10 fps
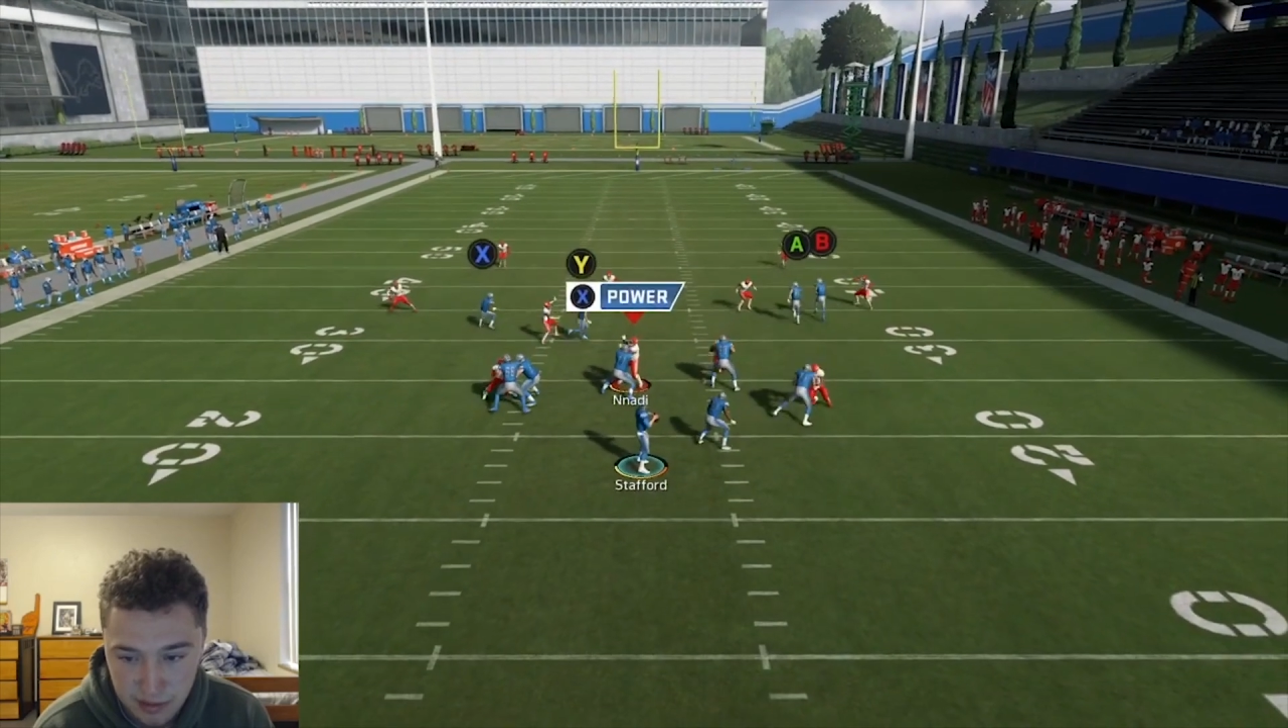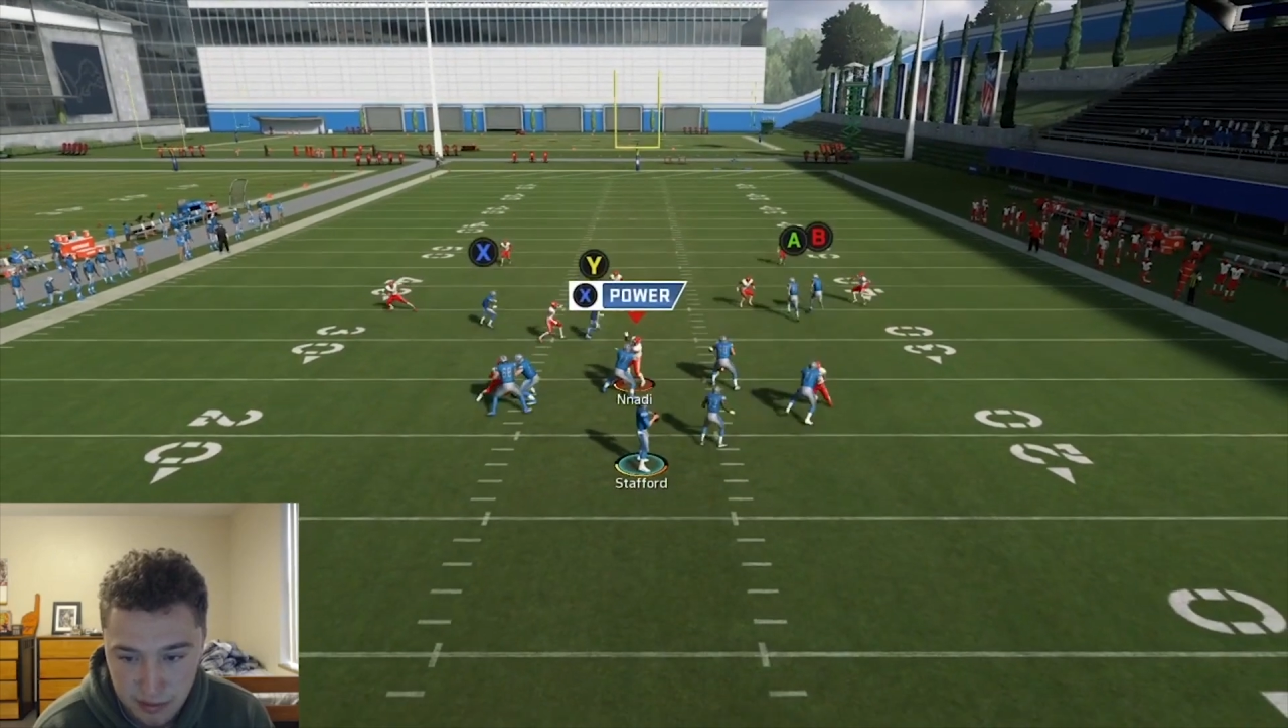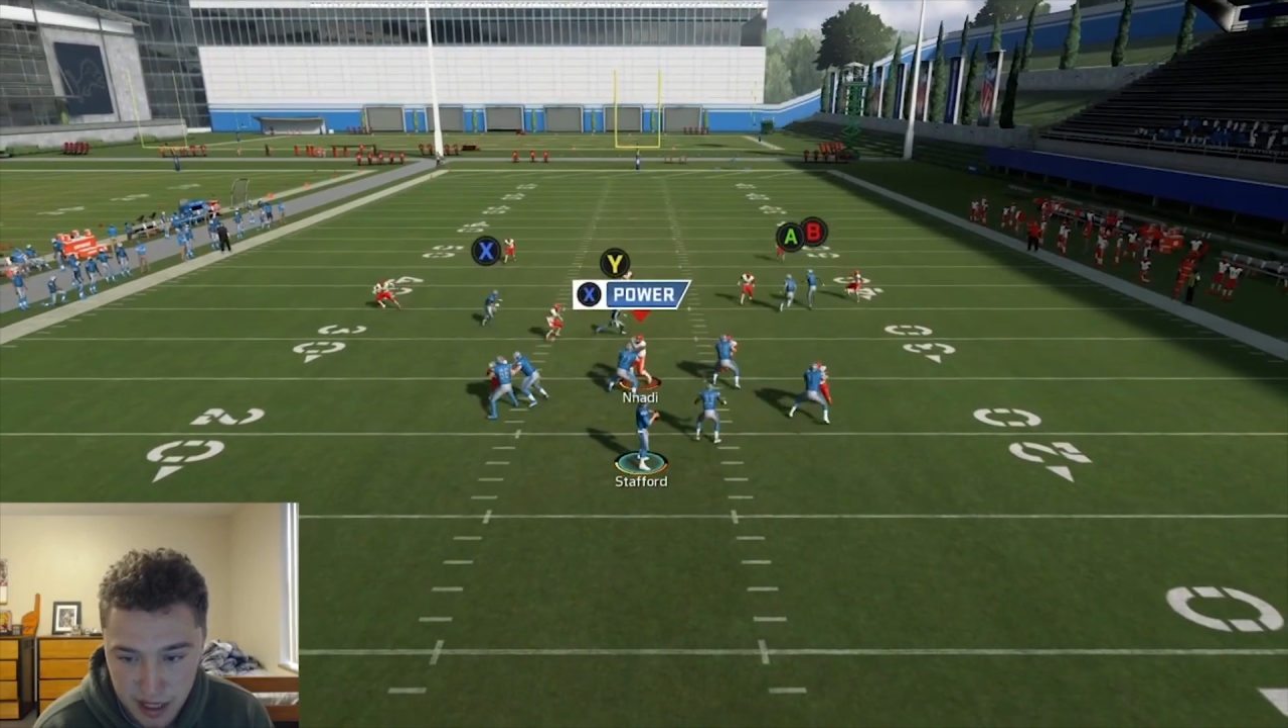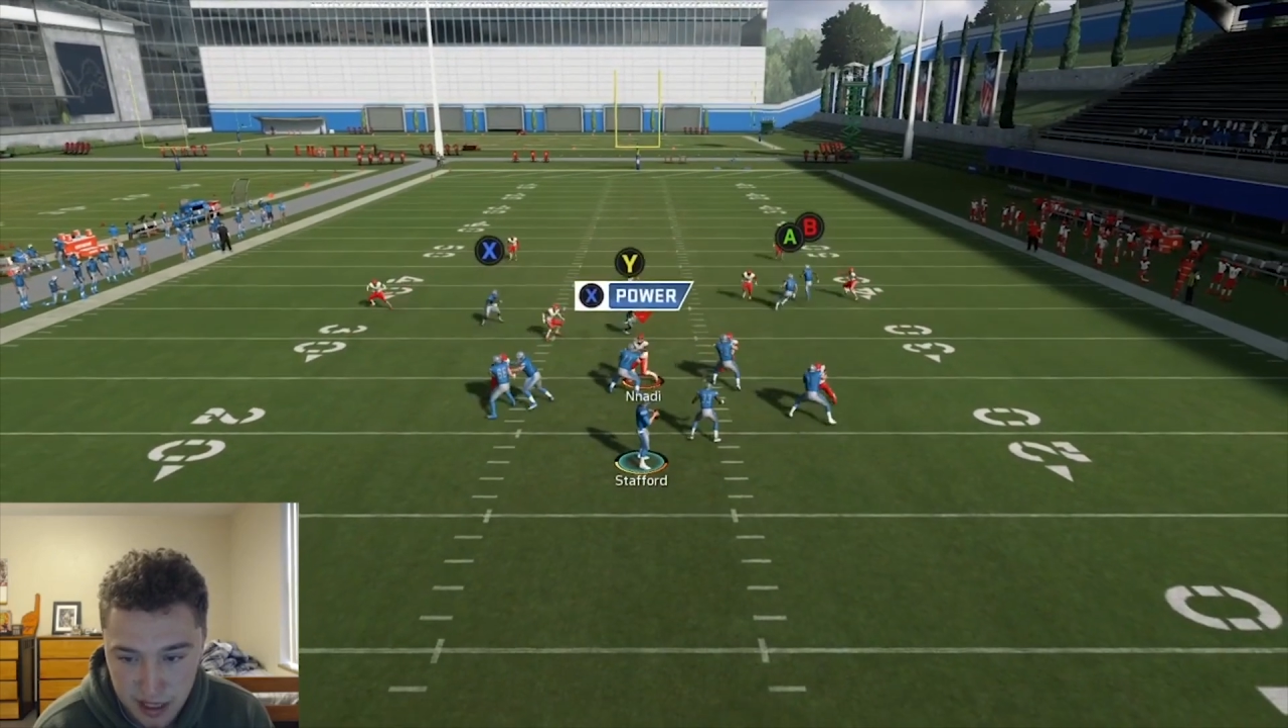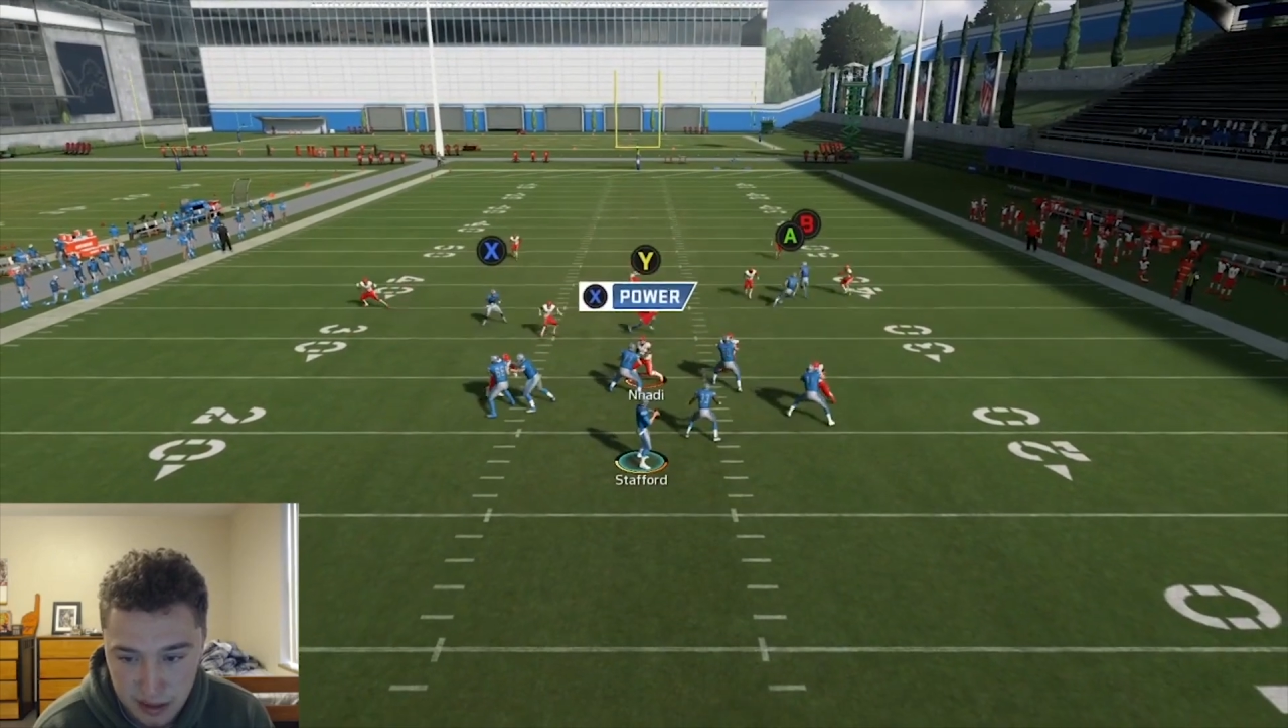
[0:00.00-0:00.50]
the
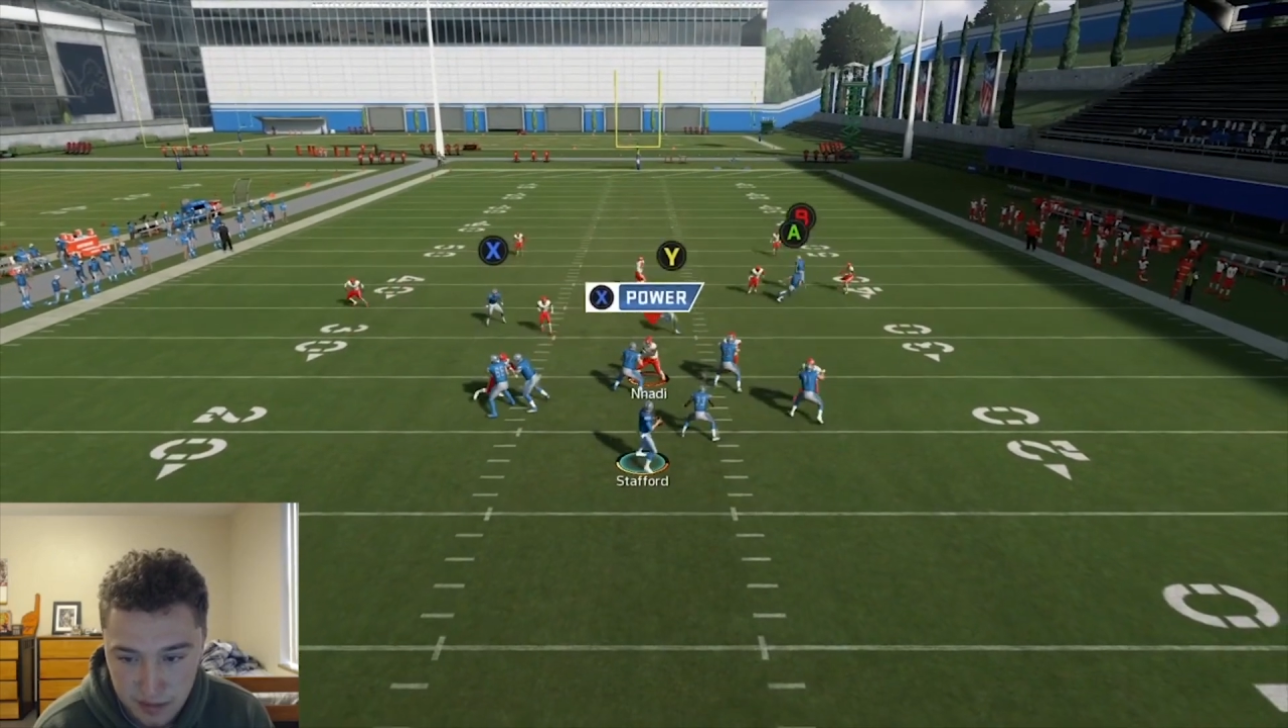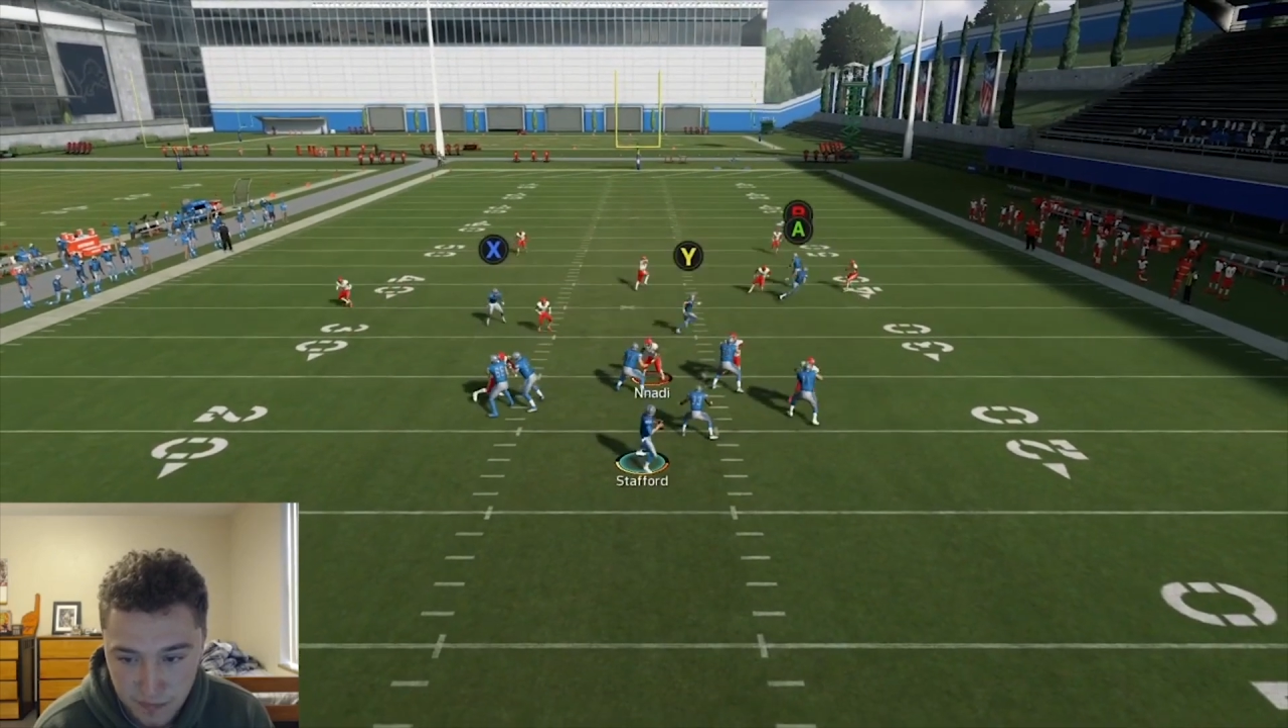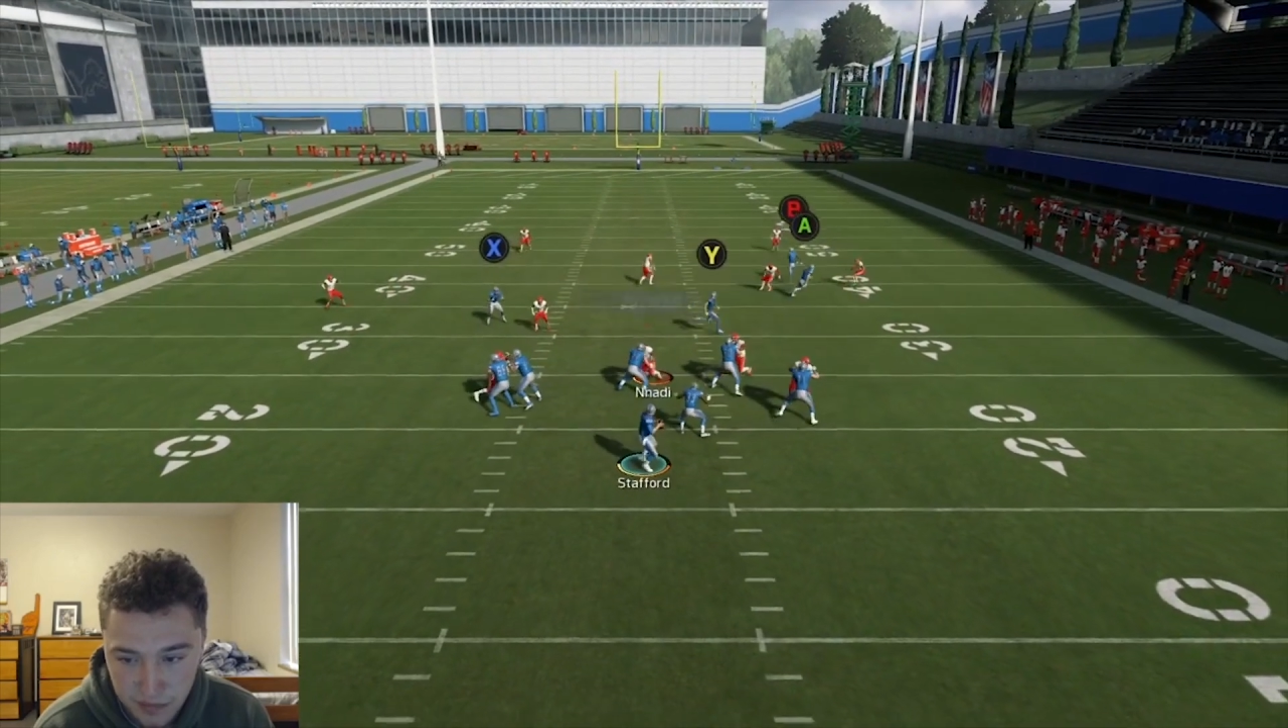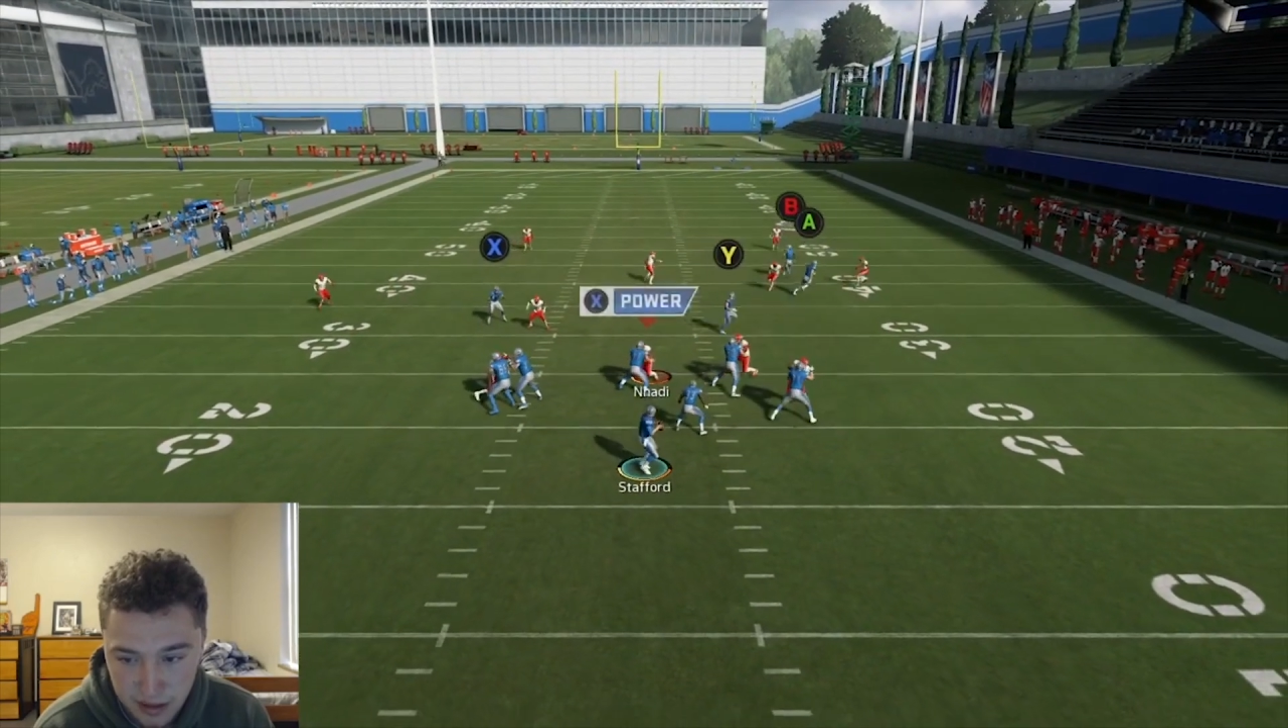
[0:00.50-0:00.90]
pocket.